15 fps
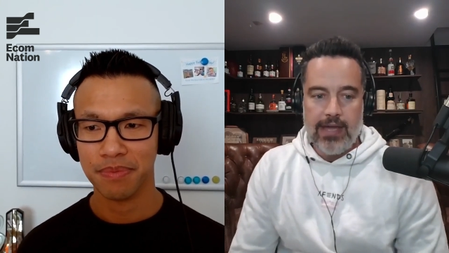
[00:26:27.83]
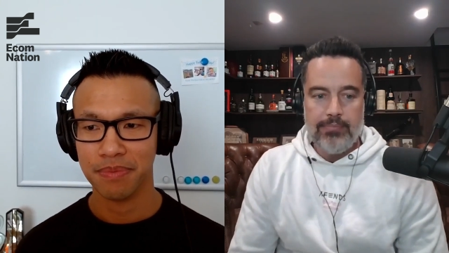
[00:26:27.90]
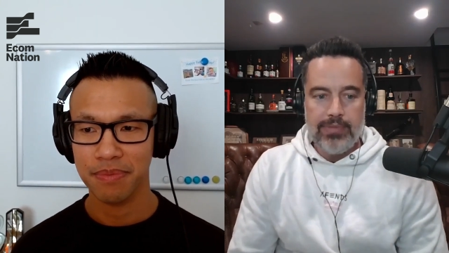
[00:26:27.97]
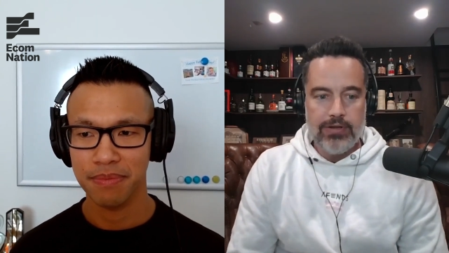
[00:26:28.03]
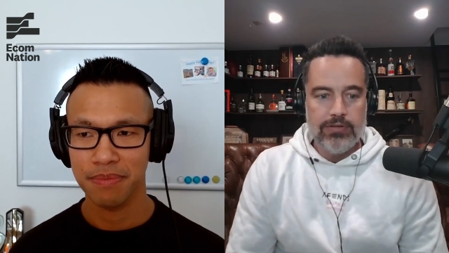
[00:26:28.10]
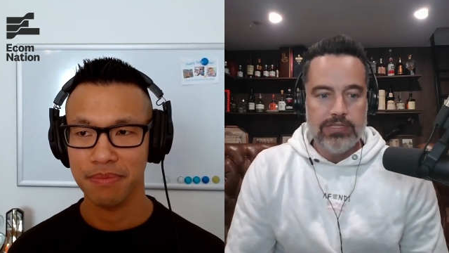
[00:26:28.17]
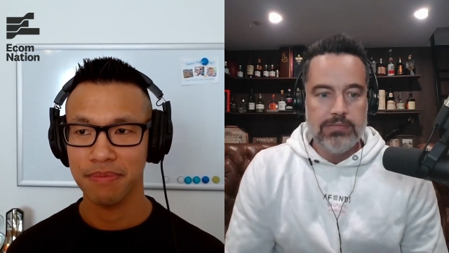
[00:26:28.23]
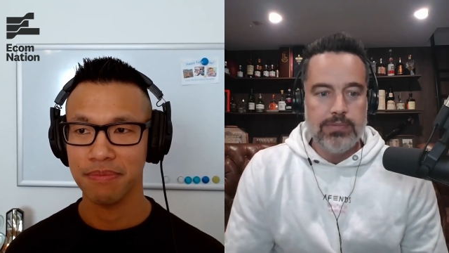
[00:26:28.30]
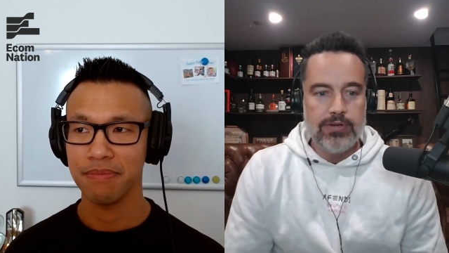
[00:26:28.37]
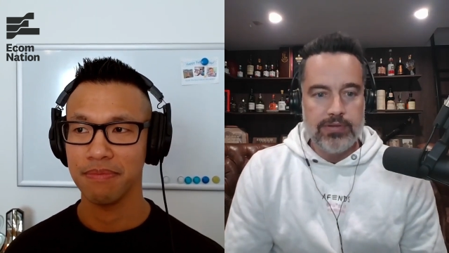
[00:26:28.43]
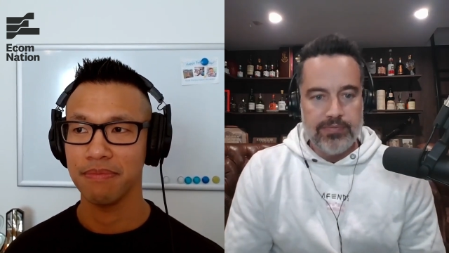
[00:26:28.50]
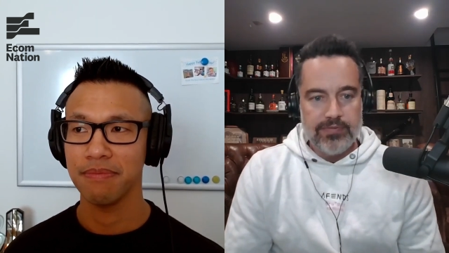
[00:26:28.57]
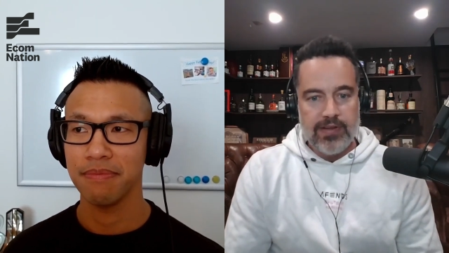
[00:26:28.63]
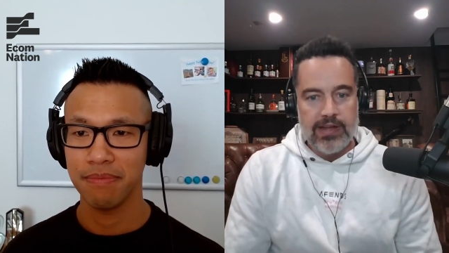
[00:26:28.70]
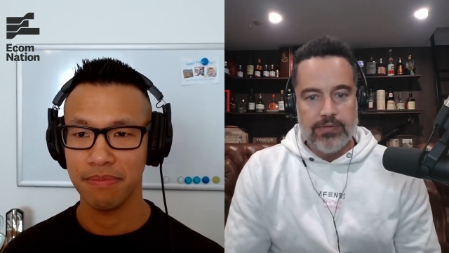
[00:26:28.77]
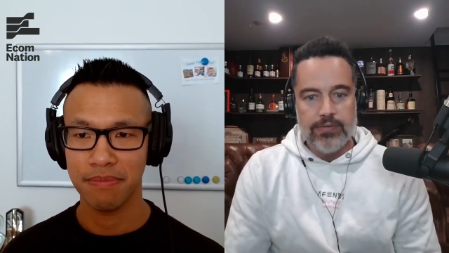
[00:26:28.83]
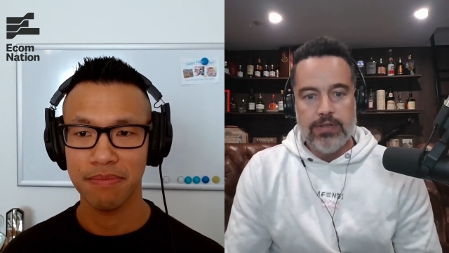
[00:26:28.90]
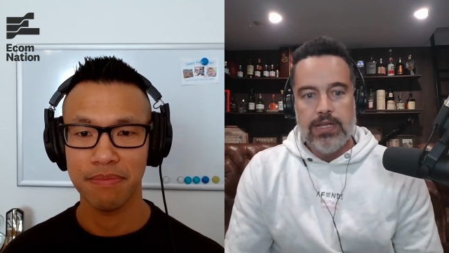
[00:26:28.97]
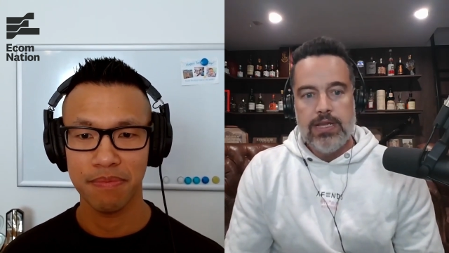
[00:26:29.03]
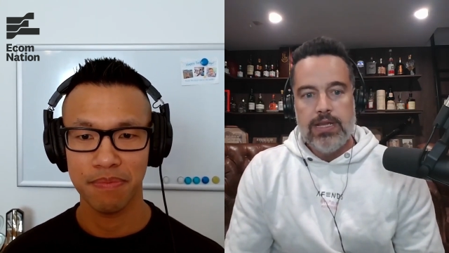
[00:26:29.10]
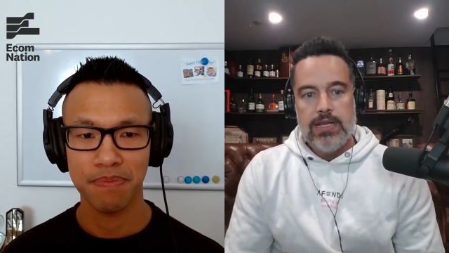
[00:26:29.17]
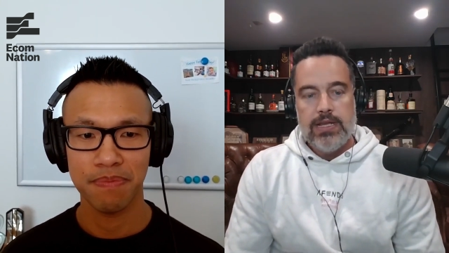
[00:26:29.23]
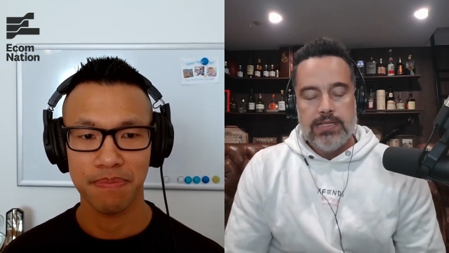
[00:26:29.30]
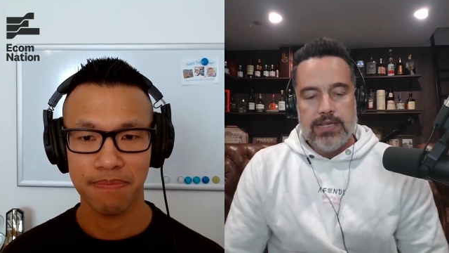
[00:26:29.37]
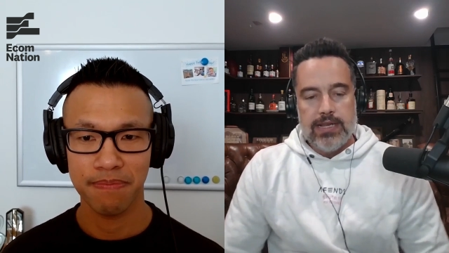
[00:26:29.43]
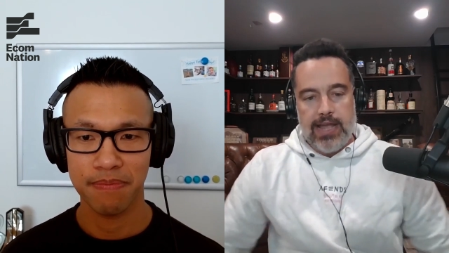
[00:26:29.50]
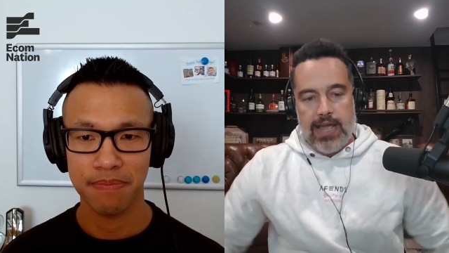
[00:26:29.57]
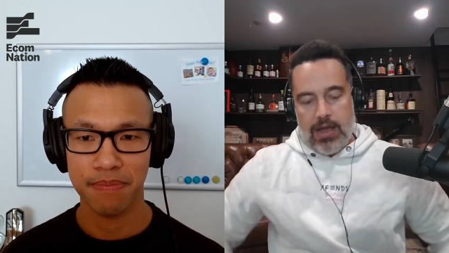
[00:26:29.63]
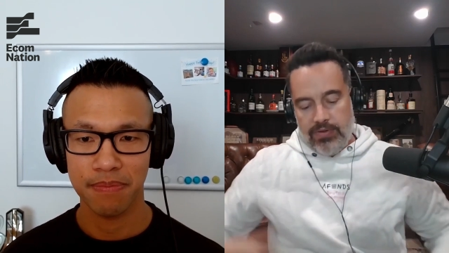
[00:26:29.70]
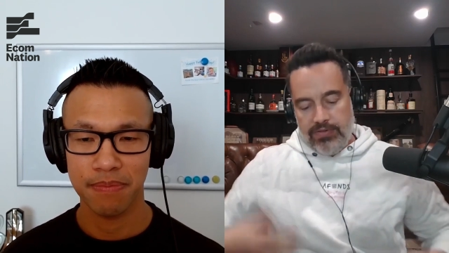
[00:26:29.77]
Speaker 1: that middle to bottom funnel.
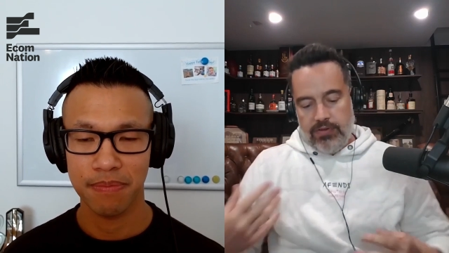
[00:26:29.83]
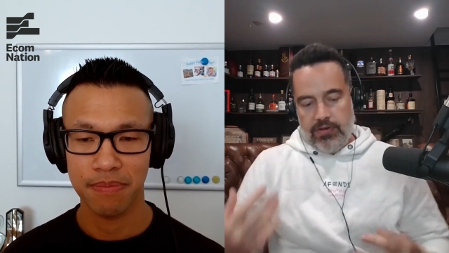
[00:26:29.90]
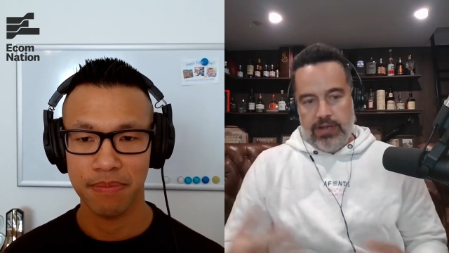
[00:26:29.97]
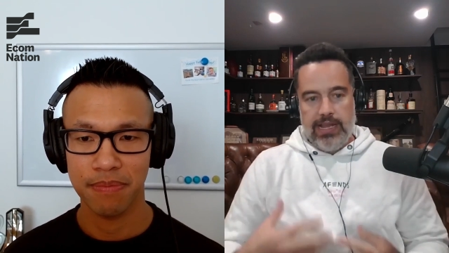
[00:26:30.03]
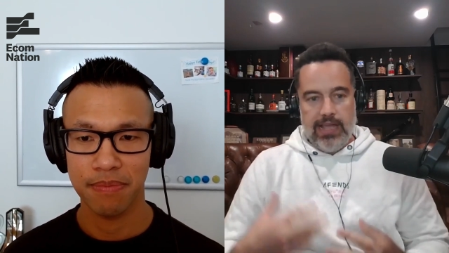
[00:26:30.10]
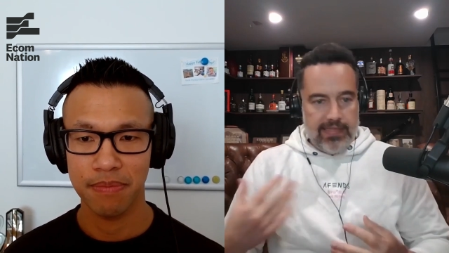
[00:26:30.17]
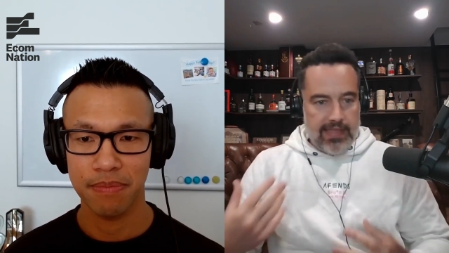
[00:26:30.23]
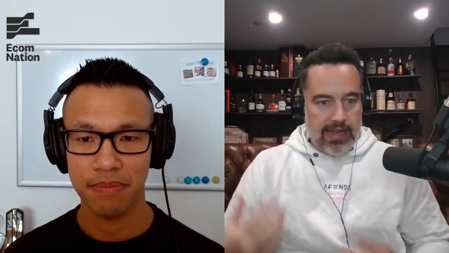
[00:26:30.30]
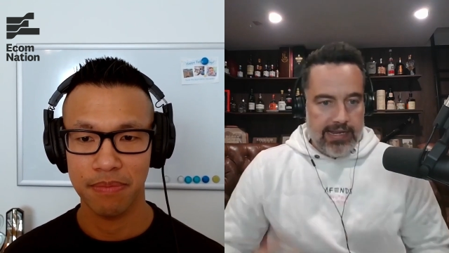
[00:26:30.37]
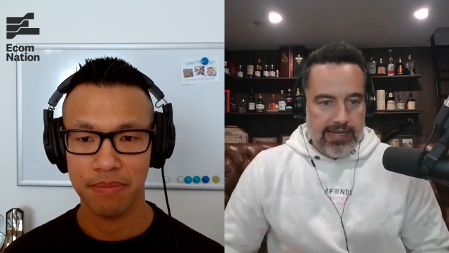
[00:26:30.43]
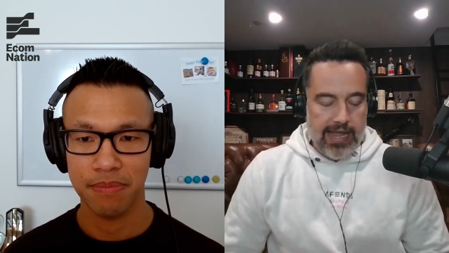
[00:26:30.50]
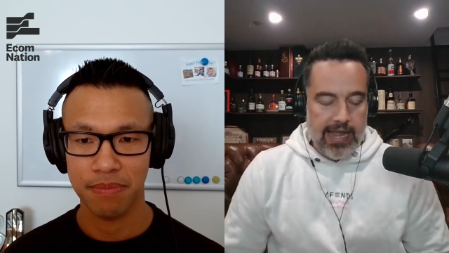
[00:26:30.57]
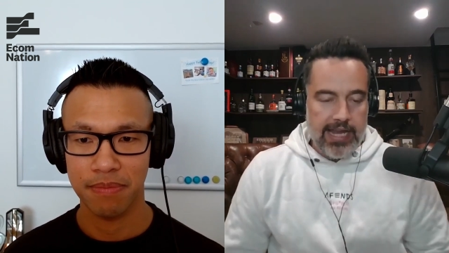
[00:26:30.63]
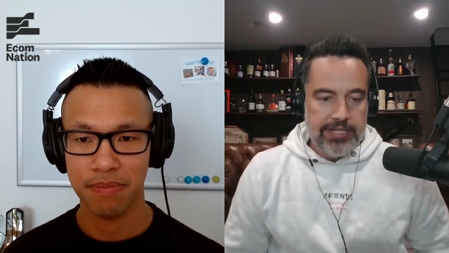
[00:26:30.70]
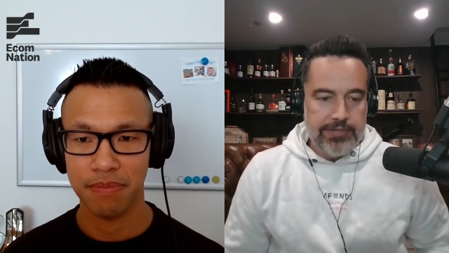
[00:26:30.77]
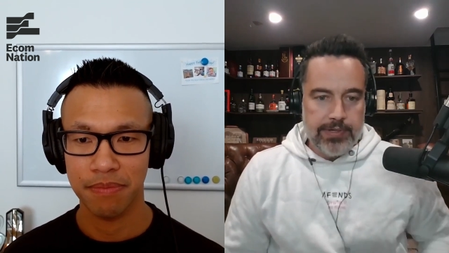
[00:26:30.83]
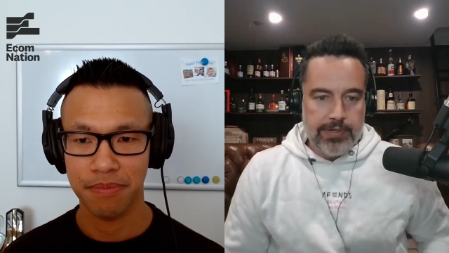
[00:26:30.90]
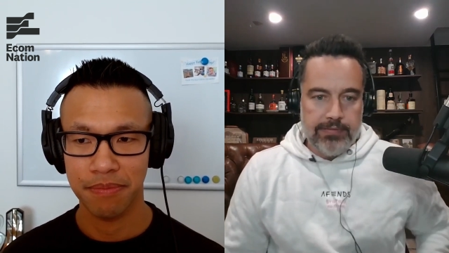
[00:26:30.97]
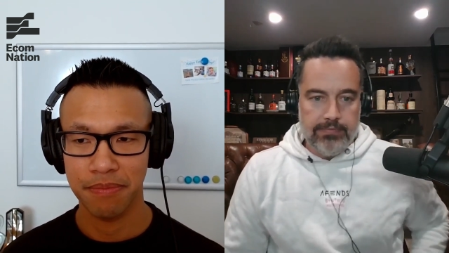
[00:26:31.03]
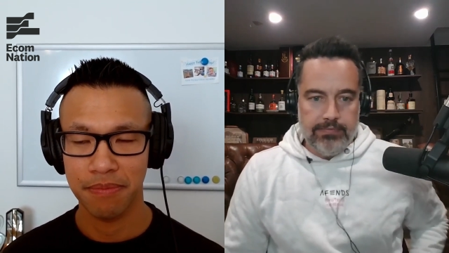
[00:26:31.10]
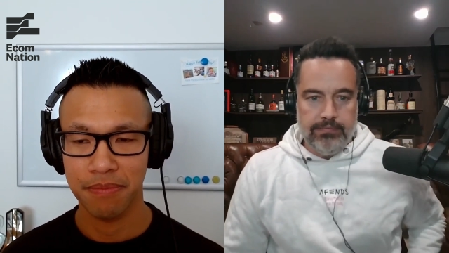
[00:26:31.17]
So now we've got to get that engagement.